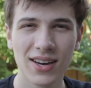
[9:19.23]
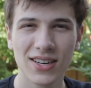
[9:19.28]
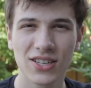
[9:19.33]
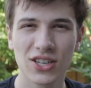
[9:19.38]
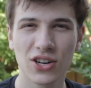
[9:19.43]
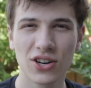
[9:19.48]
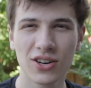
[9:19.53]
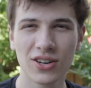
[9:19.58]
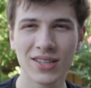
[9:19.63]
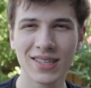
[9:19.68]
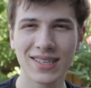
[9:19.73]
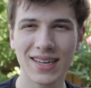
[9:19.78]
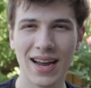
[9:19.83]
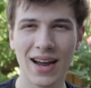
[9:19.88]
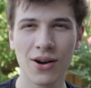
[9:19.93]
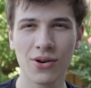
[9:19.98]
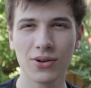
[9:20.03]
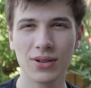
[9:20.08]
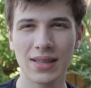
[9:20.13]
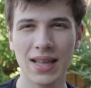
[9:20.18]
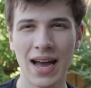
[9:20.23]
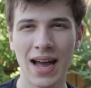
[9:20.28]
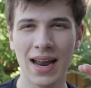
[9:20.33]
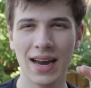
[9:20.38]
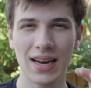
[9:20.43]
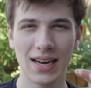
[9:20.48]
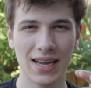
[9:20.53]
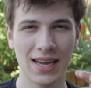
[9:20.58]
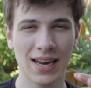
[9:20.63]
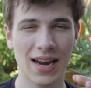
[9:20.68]
Turns out
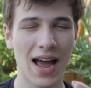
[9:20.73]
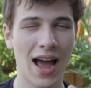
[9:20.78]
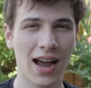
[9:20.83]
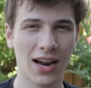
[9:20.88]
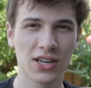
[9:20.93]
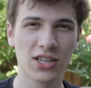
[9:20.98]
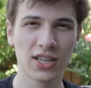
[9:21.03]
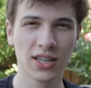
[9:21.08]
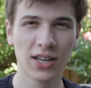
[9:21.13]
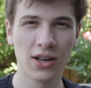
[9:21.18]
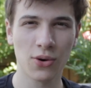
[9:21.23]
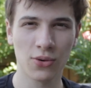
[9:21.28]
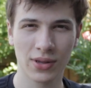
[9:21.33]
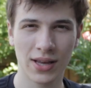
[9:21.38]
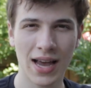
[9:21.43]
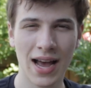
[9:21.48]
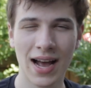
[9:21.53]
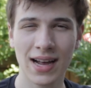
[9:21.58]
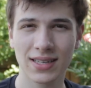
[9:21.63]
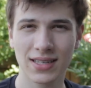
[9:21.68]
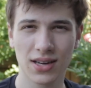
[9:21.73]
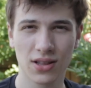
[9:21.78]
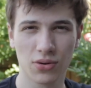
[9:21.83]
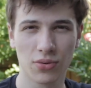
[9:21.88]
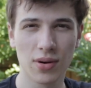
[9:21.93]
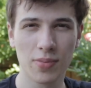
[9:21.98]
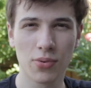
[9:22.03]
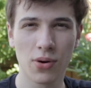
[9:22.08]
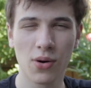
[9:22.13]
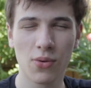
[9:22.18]
that it actually only has a
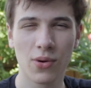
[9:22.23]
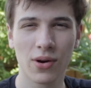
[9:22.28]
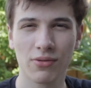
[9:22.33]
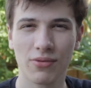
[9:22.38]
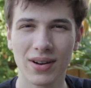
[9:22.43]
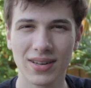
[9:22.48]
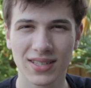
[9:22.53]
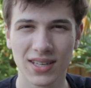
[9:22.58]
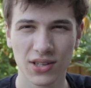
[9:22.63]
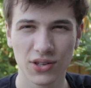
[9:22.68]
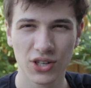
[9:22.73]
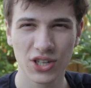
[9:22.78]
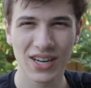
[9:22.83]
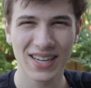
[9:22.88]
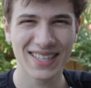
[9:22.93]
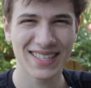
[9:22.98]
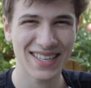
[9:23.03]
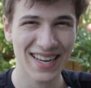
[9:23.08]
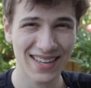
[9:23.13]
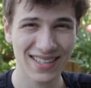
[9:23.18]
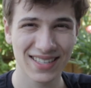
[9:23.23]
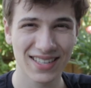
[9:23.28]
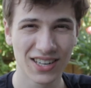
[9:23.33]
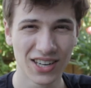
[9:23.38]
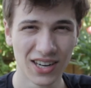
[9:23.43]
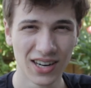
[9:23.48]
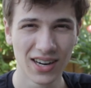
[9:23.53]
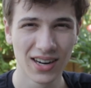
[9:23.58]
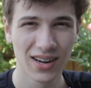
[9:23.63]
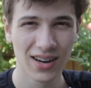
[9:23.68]
3.1 resolution
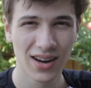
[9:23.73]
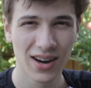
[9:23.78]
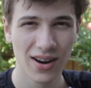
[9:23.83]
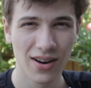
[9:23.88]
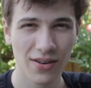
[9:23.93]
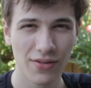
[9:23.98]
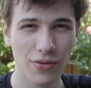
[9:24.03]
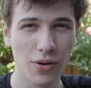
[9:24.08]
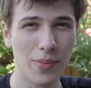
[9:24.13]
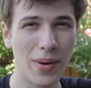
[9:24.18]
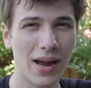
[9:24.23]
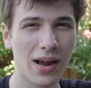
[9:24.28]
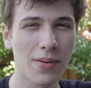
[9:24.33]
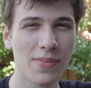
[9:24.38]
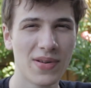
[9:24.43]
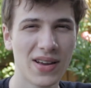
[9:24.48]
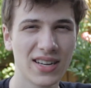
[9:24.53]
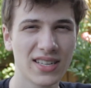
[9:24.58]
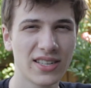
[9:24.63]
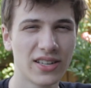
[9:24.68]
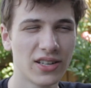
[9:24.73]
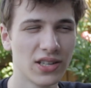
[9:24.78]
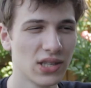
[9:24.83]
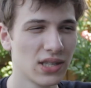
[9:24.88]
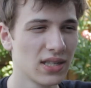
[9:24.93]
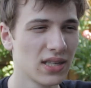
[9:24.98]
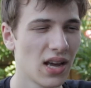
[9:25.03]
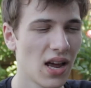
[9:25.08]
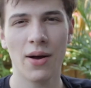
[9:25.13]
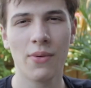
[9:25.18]
sensor for
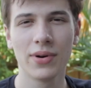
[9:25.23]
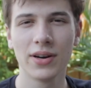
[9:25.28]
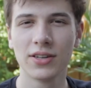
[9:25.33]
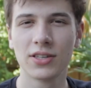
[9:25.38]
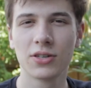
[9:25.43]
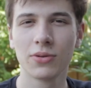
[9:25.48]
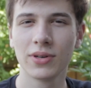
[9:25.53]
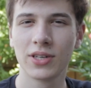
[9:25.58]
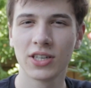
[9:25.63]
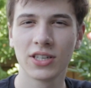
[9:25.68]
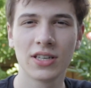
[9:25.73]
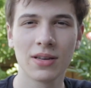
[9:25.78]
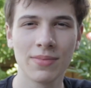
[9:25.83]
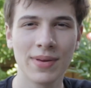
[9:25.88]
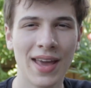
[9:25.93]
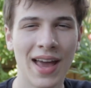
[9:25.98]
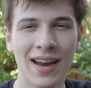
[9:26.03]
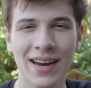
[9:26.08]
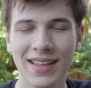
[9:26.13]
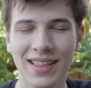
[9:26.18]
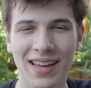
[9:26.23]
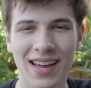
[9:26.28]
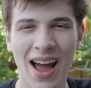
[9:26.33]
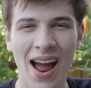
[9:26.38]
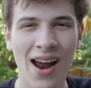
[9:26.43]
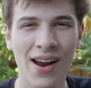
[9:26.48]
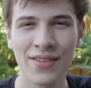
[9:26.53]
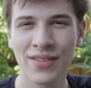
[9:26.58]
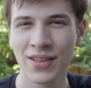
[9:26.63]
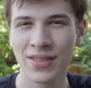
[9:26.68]
megapixels, and when you switch it to be anything
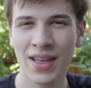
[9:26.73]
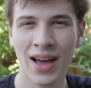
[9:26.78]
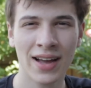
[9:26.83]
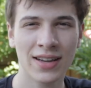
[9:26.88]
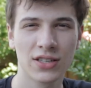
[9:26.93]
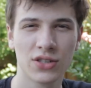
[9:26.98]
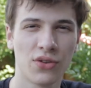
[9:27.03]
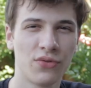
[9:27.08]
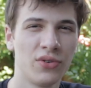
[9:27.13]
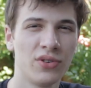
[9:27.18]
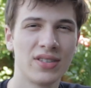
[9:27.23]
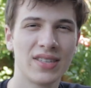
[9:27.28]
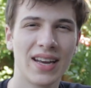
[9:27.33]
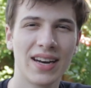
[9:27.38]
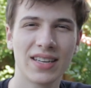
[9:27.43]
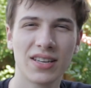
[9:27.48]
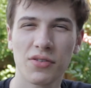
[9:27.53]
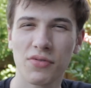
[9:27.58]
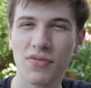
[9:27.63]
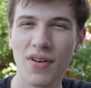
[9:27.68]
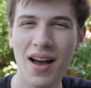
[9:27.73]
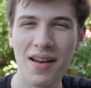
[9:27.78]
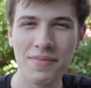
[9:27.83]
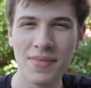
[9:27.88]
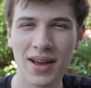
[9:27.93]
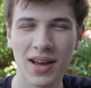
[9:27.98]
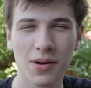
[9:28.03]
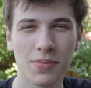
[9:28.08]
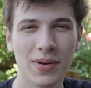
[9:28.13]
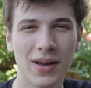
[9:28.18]
higher than that, so if you set it to 5
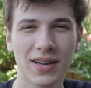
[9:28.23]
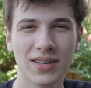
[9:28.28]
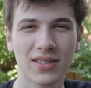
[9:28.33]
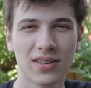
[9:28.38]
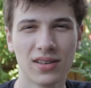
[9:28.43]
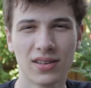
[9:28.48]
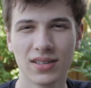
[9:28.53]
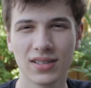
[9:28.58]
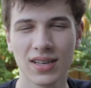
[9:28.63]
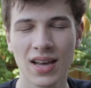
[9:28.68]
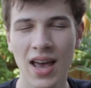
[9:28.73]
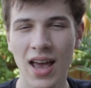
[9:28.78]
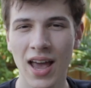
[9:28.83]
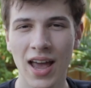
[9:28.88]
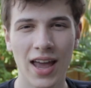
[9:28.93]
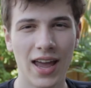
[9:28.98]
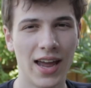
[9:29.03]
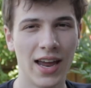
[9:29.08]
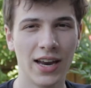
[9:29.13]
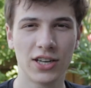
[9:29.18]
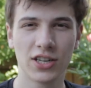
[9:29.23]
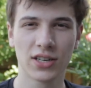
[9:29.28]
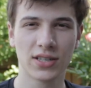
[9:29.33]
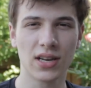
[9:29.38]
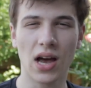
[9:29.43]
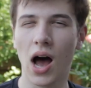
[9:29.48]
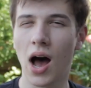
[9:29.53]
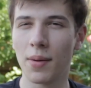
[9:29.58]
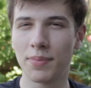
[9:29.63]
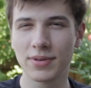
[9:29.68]
megapixels, it just
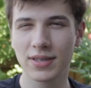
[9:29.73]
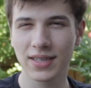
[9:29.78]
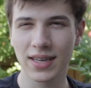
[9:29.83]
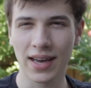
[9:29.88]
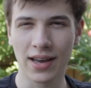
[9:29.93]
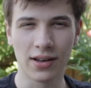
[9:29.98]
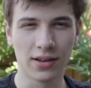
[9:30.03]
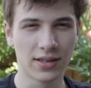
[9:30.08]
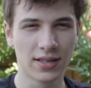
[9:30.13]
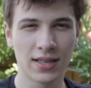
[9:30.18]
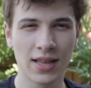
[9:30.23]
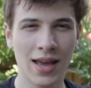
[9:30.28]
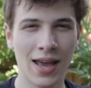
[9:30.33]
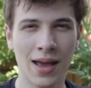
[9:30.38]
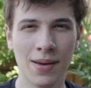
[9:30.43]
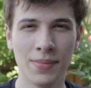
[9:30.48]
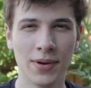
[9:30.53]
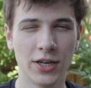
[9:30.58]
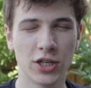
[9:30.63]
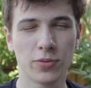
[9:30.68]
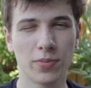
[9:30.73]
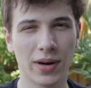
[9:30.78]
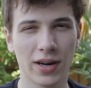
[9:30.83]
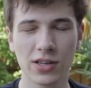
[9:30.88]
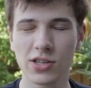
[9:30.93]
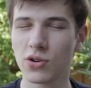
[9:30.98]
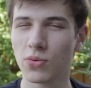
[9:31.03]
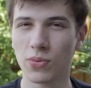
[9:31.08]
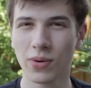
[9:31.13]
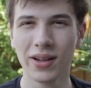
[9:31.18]
upscales the image, but
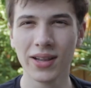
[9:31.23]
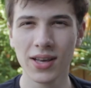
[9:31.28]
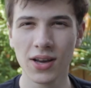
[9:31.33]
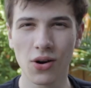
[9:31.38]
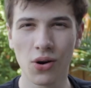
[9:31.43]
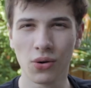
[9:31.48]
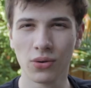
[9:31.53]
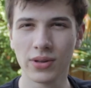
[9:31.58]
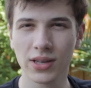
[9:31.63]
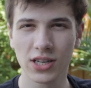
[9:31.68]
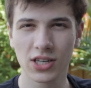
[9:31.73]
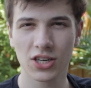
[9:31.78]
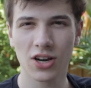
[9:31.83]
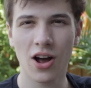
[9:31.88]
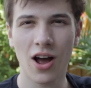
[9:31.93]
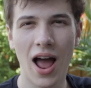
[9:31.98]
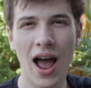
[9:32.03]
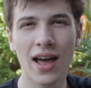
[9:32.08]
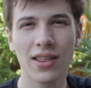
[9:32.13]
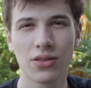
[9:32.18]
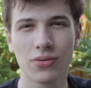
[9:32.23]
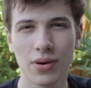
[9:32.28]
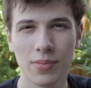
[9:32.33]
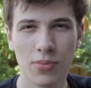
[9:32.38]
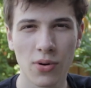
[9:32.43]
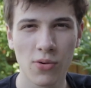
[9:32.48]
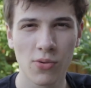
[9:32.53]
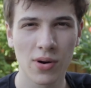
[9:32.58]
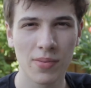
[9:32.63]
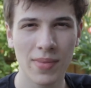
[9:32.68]
it's really only shot at
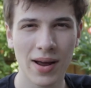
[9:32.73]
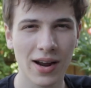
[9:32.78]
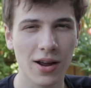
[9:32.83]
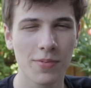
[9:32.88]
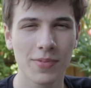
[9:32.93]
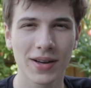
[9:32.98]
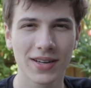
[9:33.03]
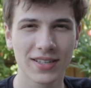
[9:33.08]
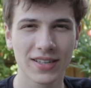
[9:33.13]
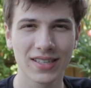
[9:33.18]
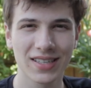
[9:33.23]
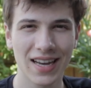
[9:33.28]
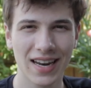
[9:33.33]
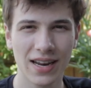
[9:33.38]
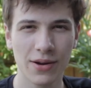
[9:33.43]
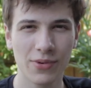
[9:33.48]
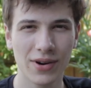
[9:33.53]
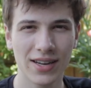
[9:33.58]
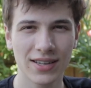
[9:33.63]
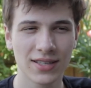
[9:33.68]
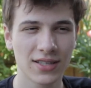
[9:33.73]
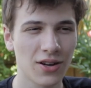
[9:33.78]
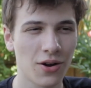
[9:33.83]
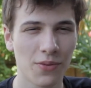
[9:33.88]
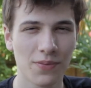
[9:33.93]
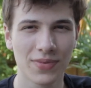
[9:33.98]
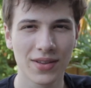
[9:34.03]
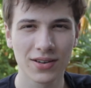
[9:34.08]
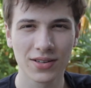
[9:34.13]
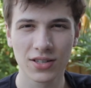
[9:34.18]
3.1 megapixels anyways,
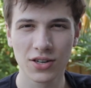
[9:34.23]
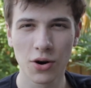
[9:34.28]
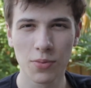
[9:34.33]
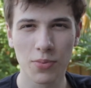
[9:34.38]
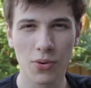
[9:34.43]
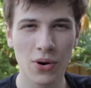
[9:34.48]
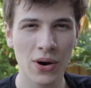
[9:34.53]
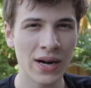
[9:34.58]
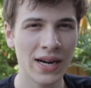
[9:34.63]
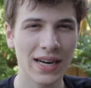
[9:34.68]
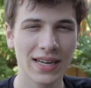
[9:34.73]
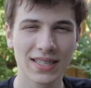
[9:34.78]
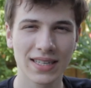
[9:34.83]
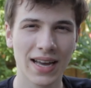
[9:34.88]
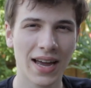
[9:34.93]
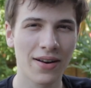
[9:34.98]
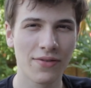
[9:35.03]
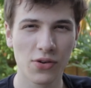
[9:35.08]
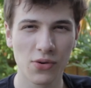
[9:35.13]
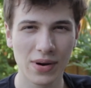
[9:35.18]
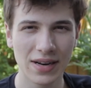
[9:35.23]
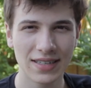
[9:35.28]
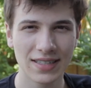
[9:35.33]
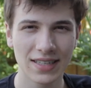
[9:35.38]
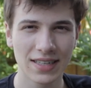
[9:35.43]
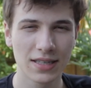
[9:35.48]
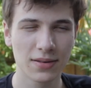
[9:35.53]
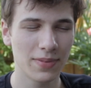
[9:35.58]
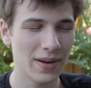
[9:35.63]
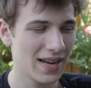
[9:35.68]
so there's no point. It's kind of a
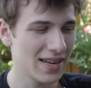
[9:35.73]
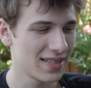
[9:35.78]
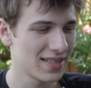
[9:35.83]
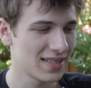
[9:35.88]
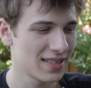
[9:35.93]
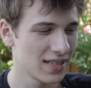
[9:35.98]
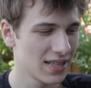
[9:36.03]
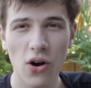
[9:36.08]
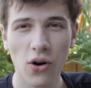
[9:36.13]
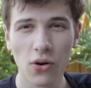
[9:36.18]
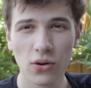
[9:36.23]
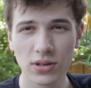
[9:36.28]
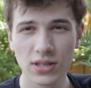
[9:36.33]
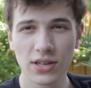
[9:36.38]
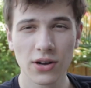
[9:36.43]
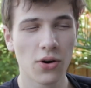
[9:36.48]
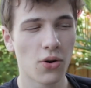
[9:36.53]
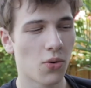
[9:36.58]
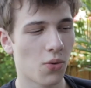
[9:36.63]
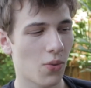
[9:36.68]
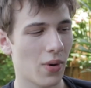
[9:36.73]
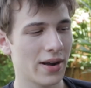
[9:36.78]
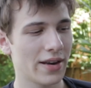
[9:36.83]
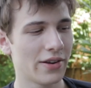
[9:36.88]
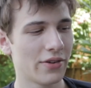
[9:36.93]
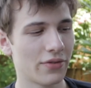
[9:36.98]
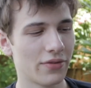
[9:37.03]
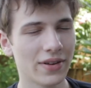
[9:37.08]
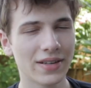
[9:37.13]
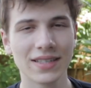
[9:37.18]
waste of space. Also, when
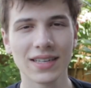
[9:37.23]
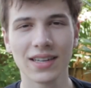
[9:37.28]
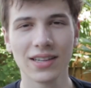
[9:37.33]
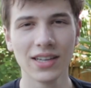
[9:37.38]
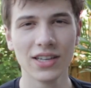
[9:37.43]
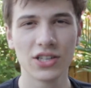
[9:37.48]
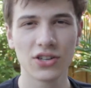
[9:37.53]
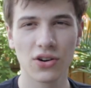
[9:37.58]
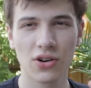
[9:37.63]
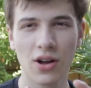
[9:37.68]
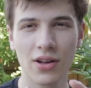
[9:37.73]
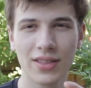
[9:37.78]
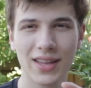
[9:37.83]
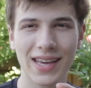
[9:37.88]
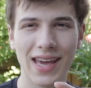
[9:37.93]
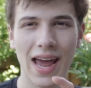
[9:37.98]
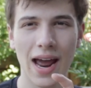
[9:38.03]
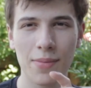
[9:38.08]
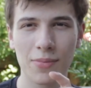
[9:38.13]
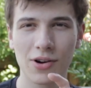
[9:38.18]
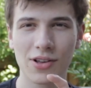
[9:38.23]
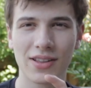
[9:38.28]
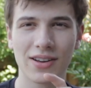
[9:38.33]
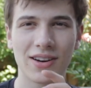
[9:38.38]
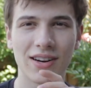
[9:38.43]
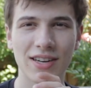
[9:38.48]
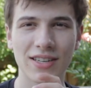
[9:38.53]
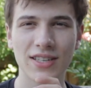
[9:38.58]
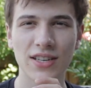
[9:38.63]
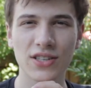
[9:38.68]
you physically turn on the camera,
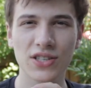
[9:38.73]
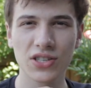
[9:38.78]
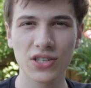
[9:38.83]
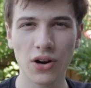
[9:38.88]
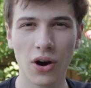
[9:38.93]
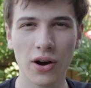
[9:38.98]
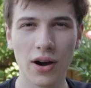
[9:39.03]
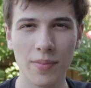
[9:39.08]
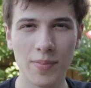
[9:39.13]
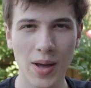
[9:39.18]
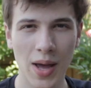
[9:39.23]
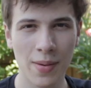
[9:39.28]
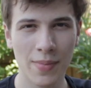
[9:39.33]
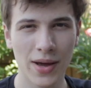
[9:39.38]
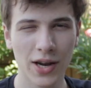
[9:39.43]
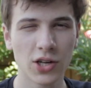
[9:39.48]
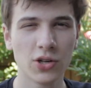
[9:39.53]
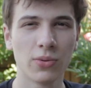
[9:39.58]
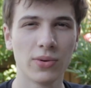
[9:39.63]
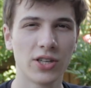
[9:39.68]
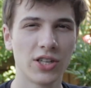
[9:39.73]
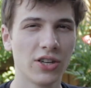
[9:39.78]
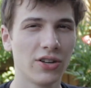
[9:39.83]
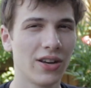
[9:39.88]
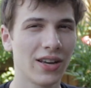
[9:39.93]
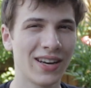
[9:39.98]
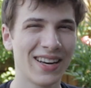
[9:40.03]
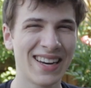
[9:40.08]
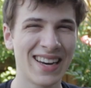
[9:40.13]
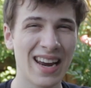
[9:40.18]
there is a startup image which you
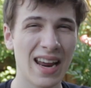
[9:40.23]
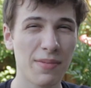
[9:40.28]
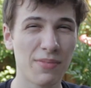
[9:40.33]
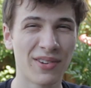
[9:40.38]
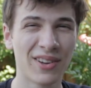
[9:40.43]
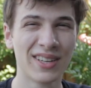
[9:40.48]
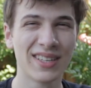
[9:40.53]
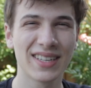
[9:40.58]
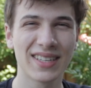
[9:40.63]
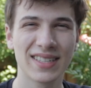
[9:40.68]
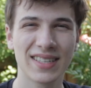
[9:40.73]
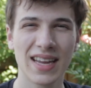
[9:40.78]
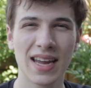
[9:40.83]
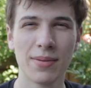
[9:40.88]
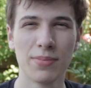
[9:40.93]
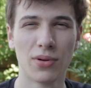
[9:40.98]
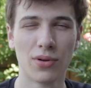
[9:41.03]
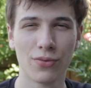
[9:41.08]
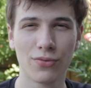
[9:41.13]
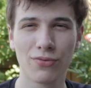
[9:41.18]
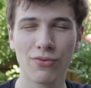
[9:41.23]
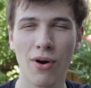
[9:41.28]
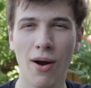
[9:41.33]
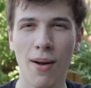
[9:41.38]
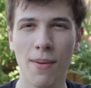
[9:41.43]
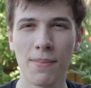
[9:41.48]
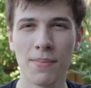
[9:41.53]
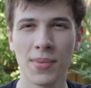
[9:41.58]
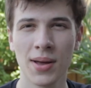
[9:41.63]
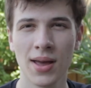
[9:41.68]
can enable and disable
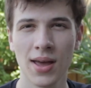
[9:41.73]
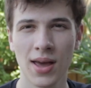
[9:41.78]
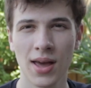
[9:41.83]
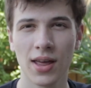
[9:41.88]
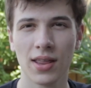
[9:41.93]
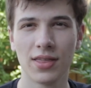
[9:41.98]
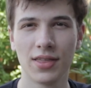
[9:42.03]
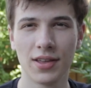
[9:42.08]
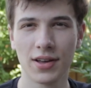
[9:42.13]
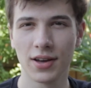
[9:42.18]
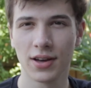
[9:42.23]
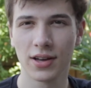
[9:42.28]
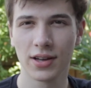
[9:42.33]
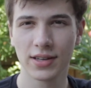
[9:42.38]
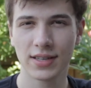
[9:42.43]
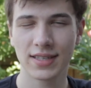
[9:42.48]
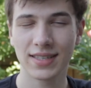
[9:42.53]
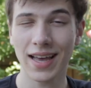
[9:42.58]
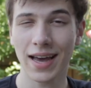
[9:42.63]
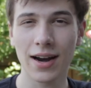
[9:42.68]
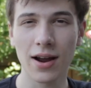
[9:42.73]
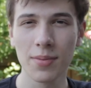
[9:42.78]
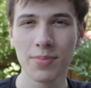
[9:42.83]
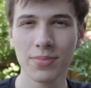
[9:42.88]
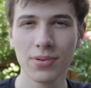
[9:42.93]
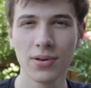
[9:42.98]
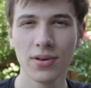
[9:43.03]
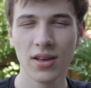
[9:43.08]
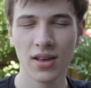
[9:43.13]
from the setup.